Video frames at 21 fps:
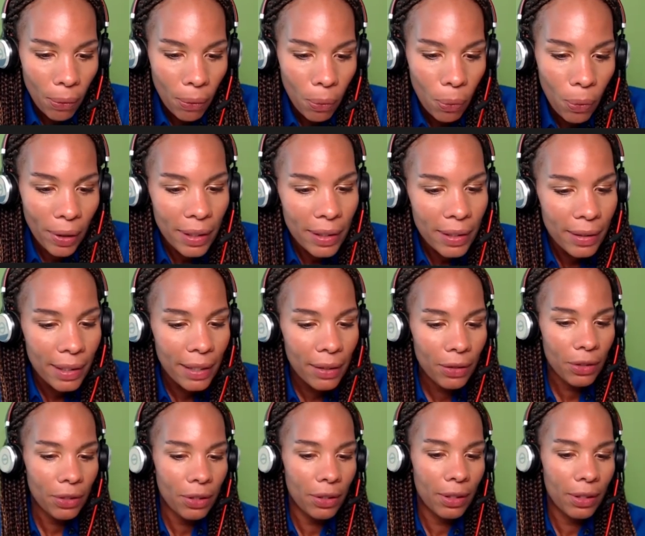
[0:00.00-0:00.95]
what is
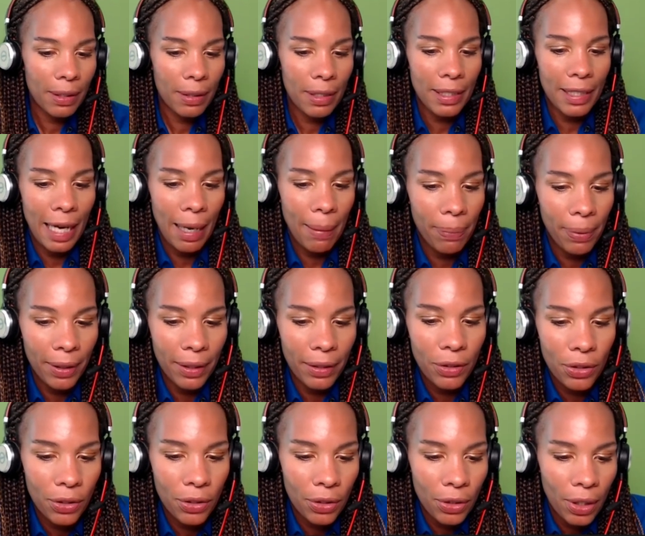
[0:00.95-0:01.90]
needed to
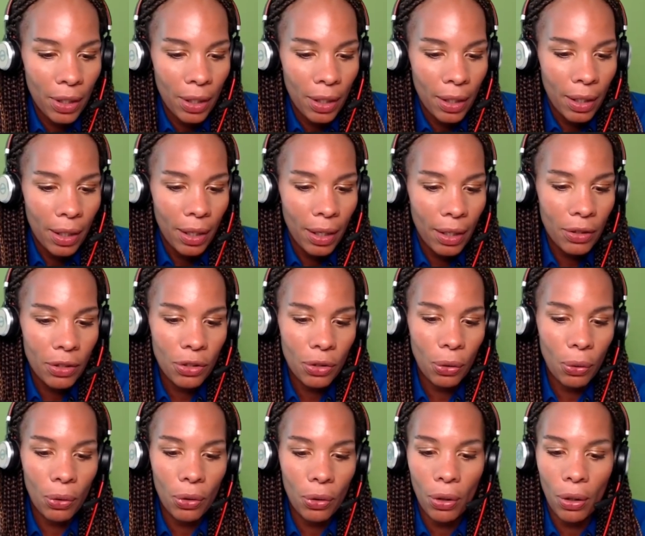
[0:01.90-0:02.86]
establish a
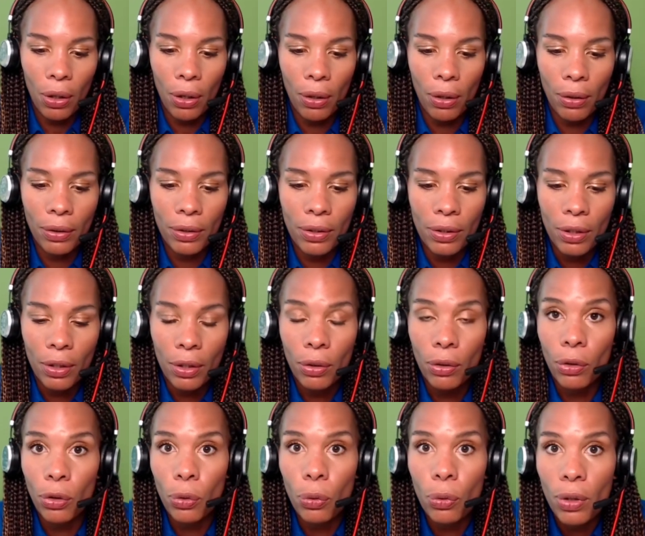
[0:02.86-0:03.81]
so-called
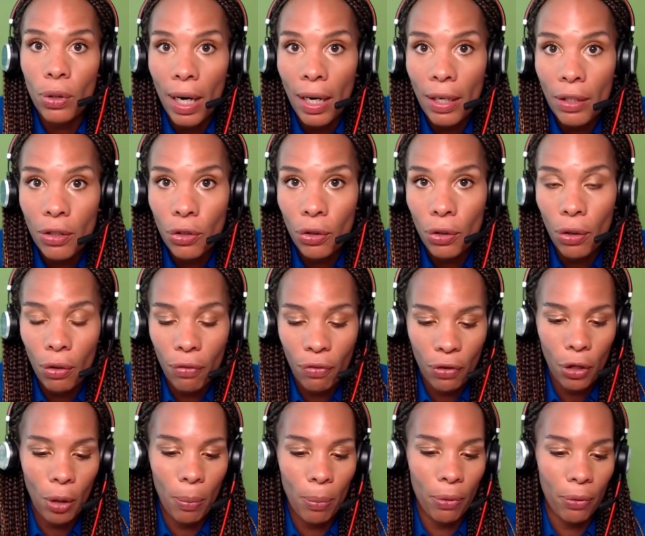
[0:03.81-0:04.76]
new culture of
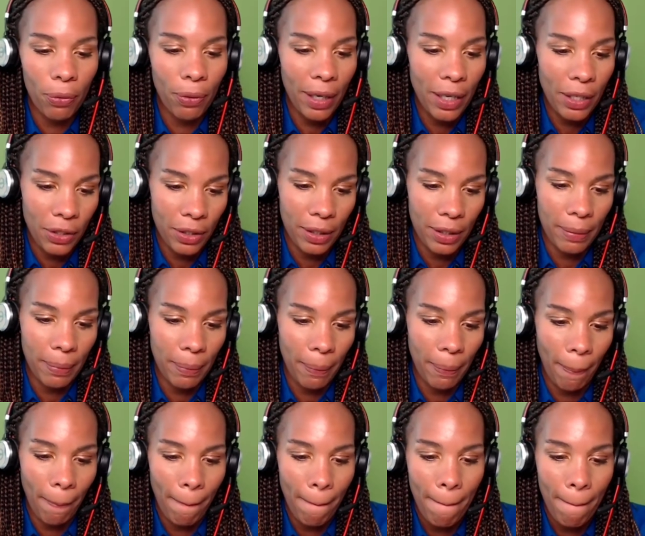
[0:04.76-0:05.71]
cooperation?
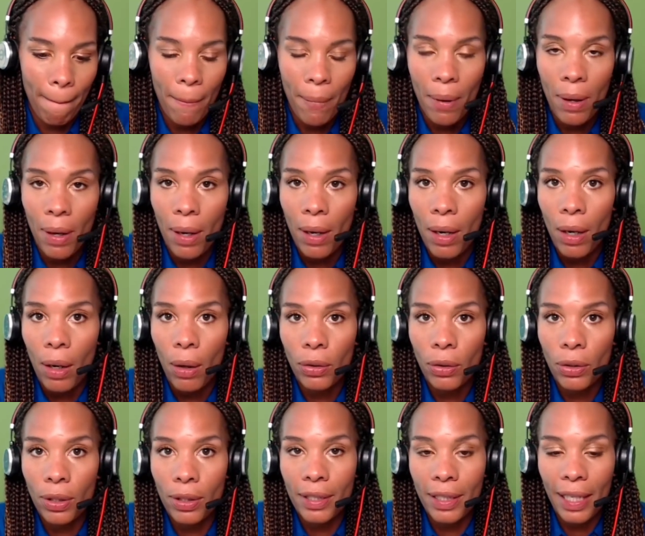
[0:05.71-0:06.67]

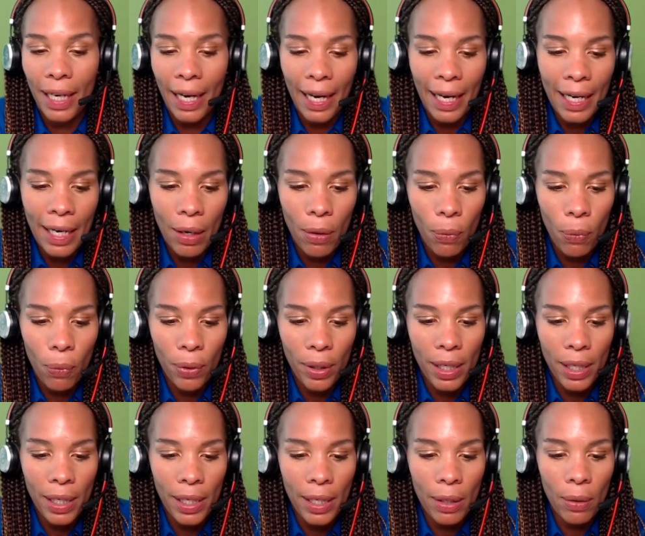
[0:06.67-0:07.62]
Today,
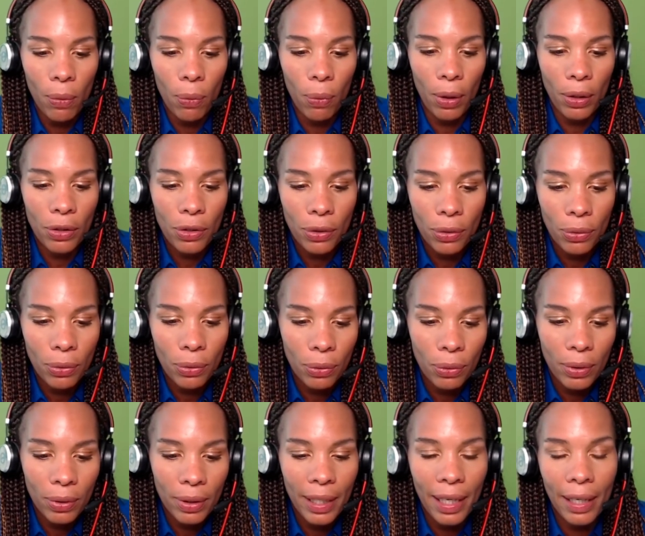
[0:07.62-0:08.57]
we want
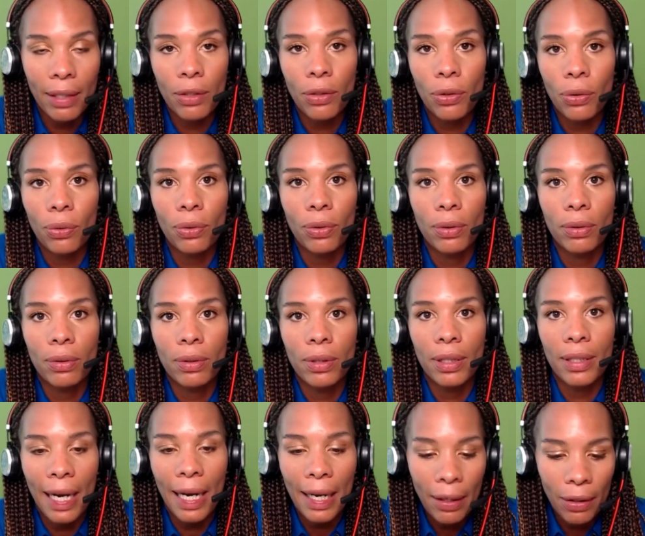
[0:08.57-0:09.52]
to get into
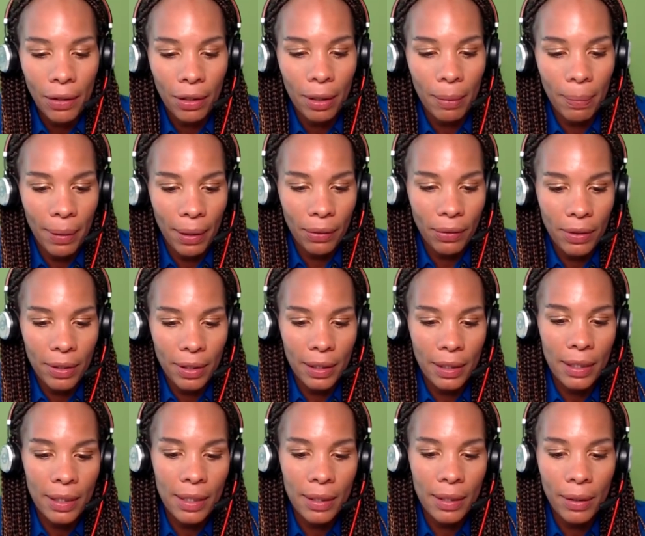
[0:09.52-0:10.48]
the dialogue about
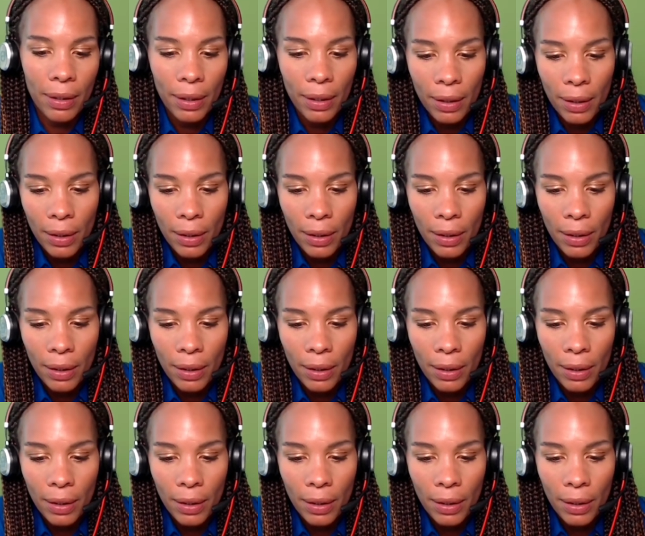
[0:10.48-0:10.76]
this.